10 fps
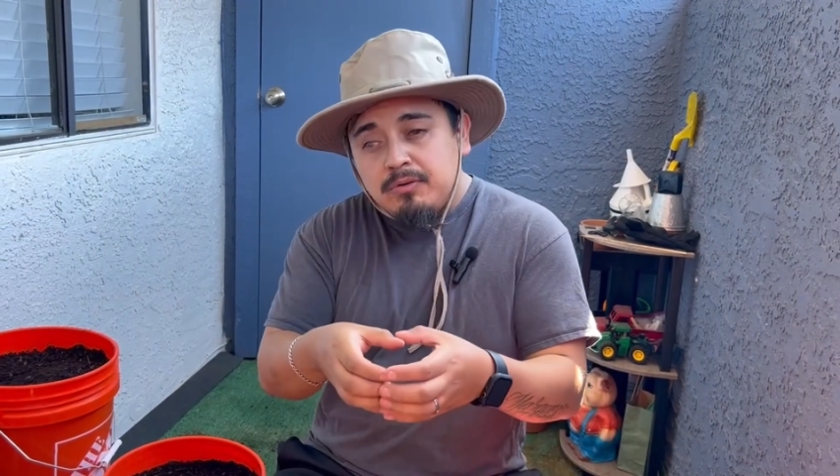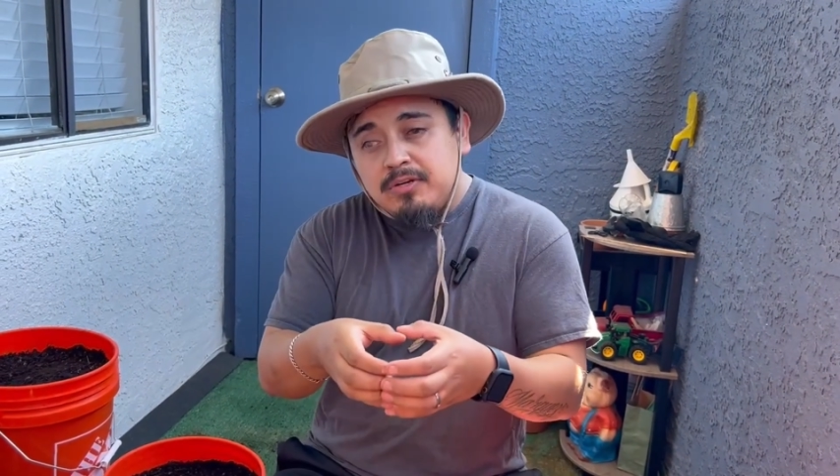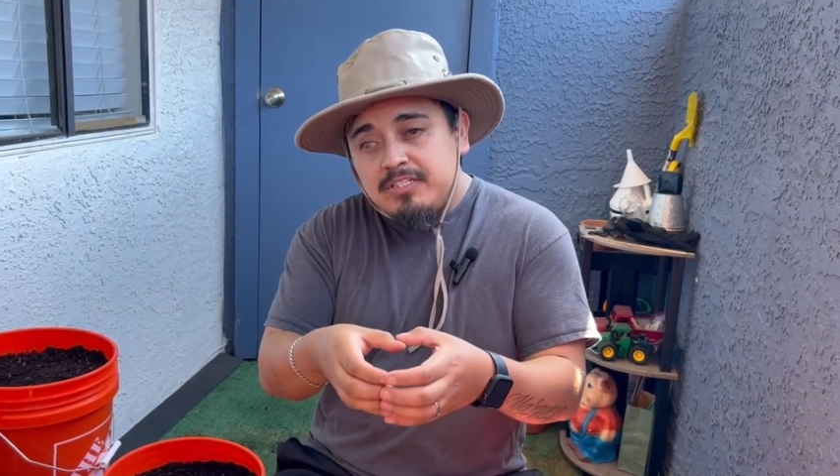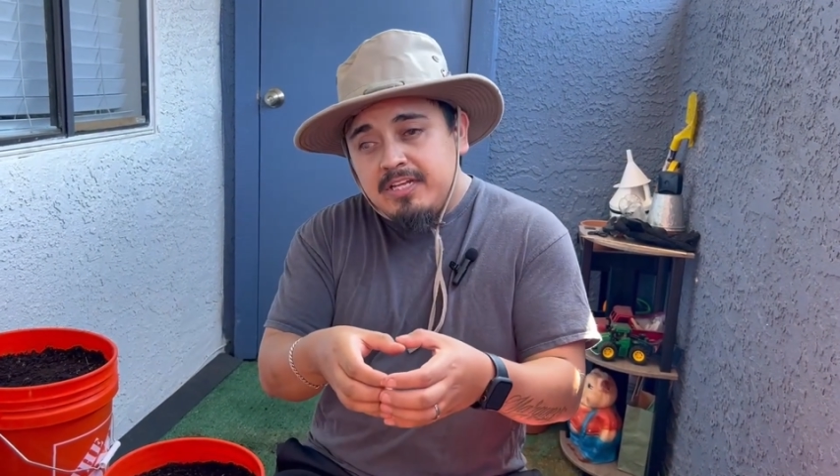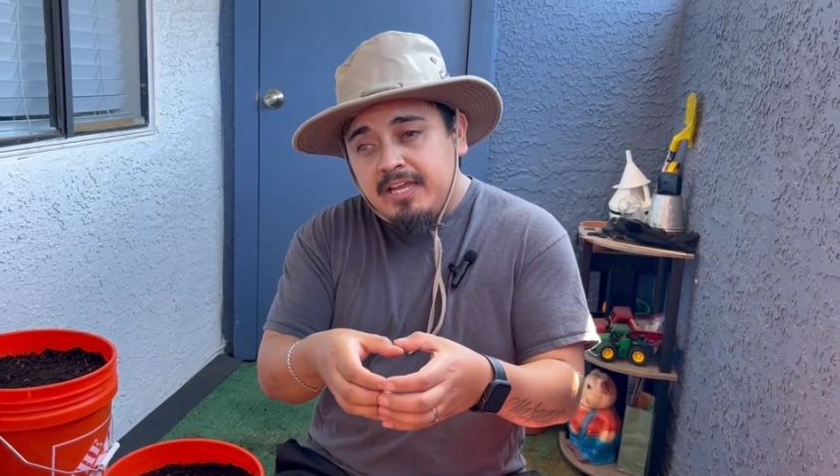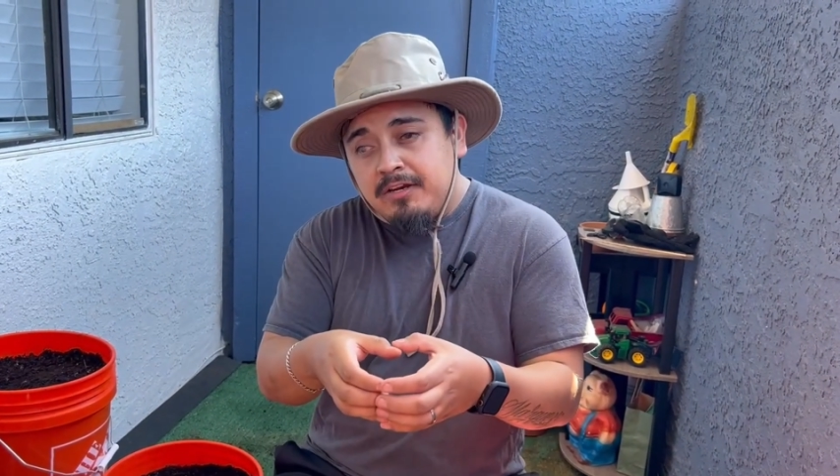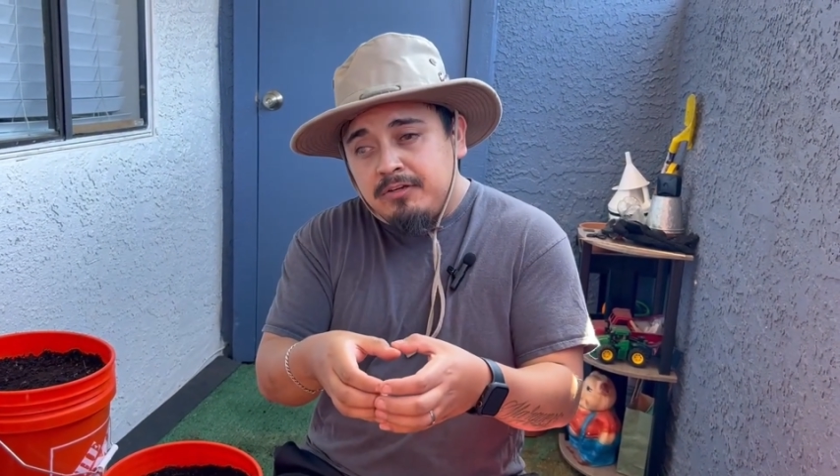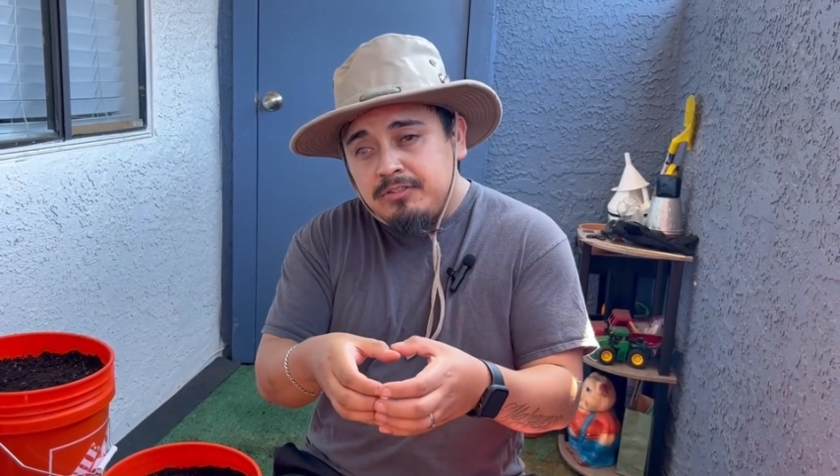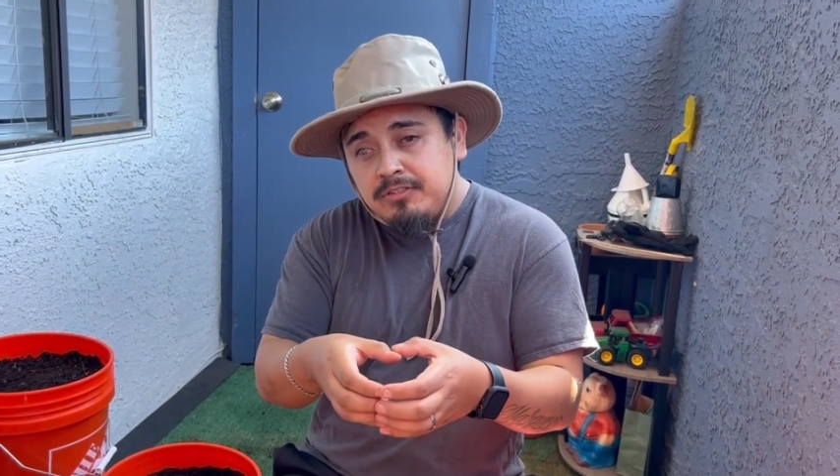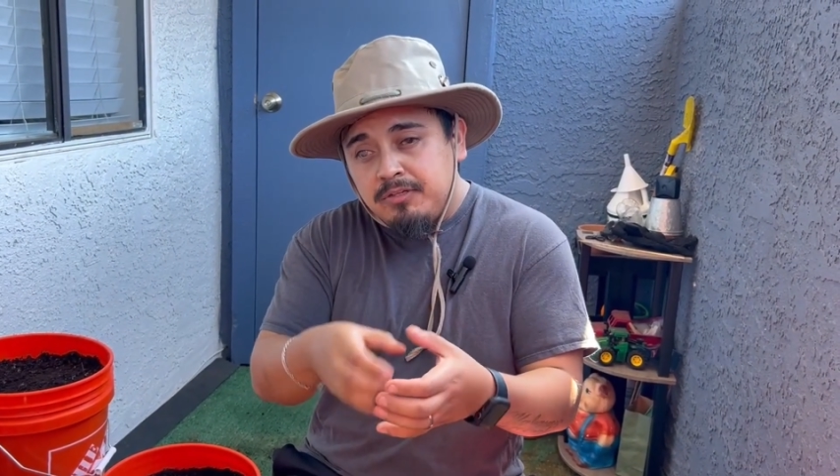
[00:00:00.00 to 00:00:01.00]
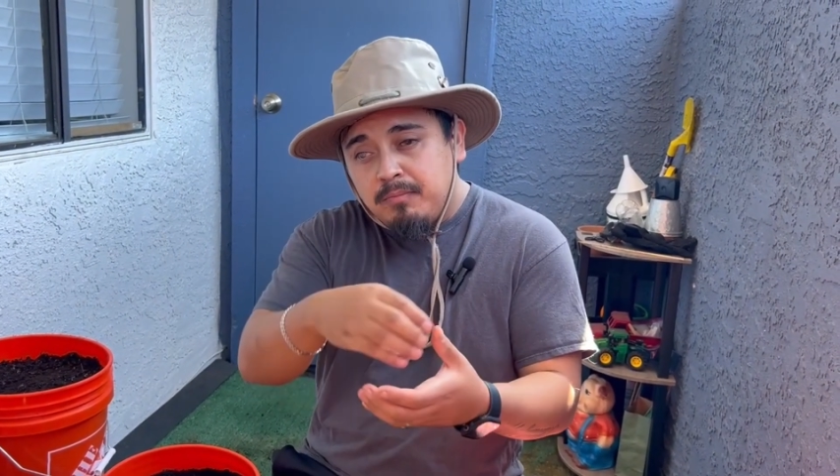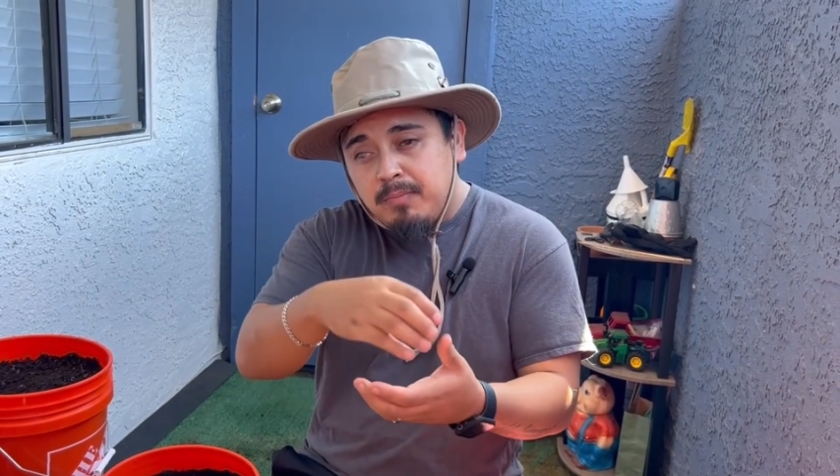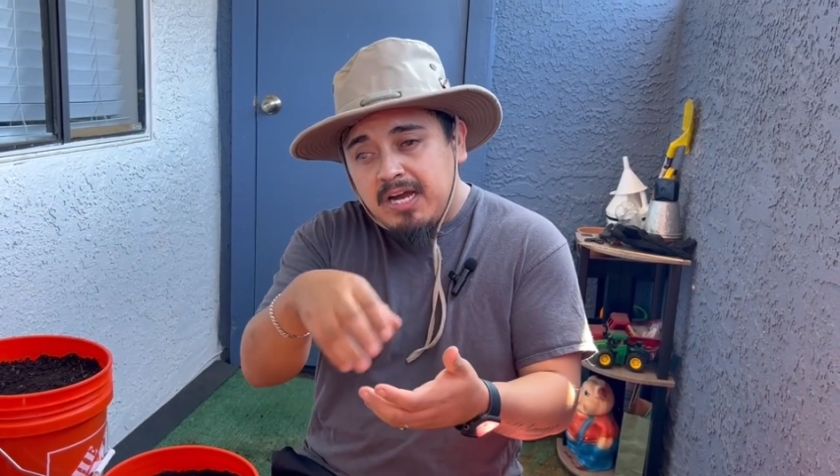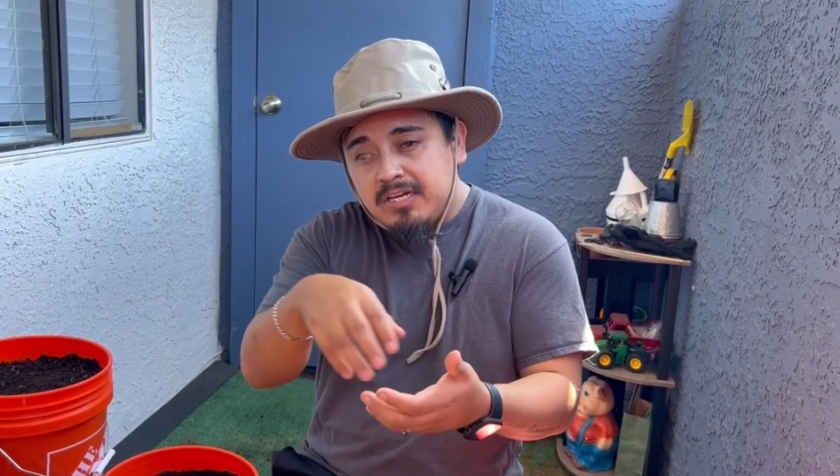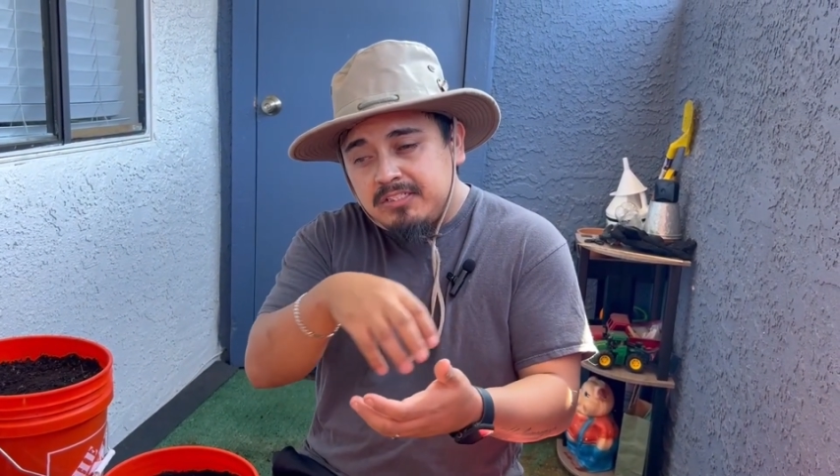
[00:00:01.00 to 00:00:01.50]
containers, little
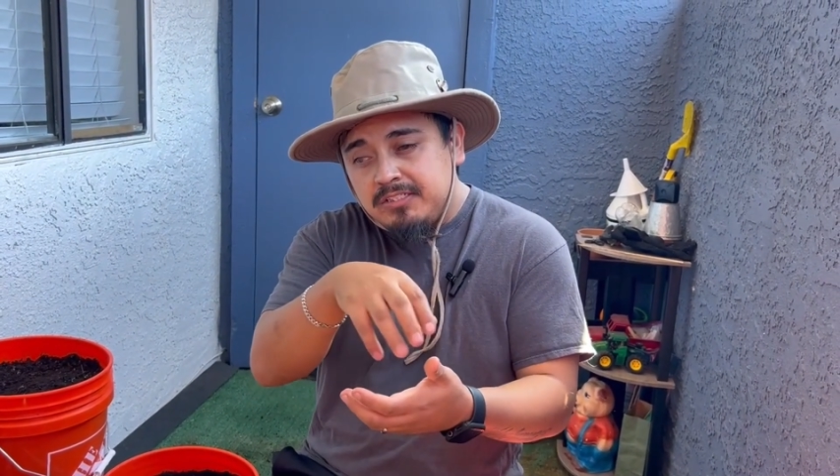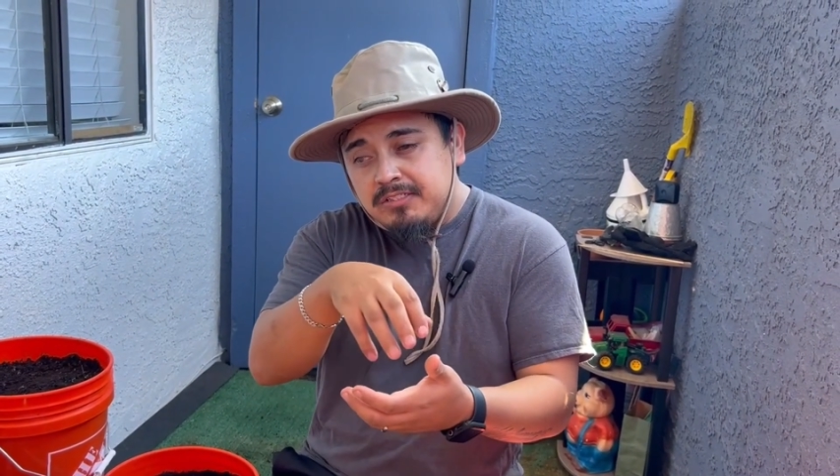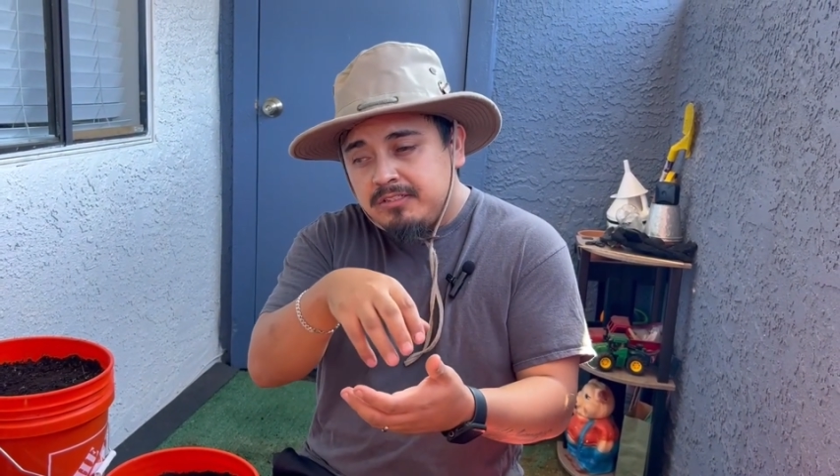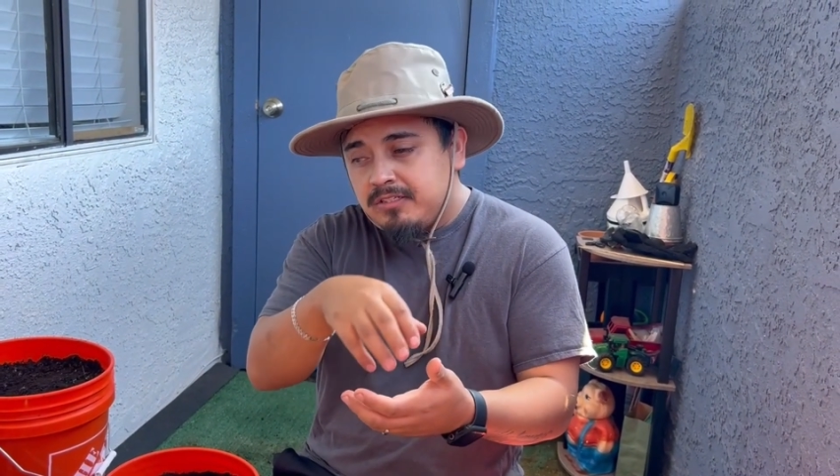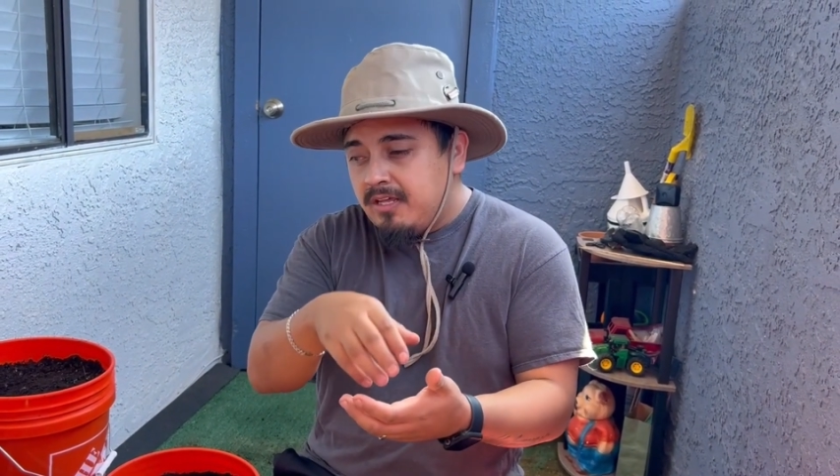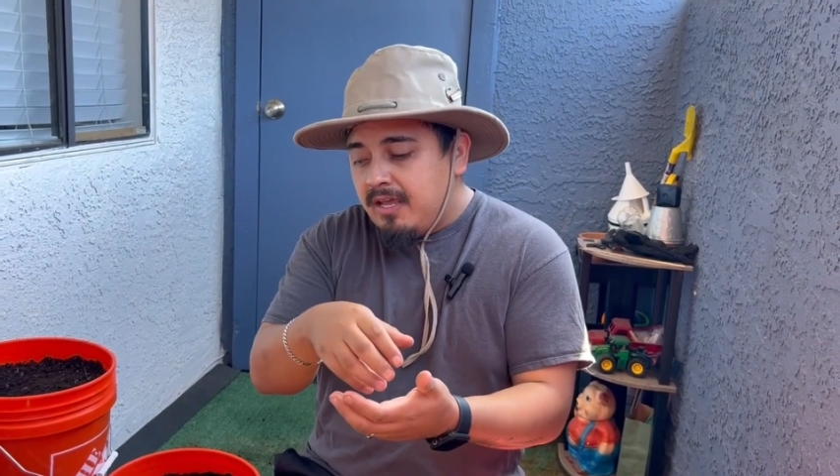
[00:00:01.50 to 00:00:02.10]
boxes,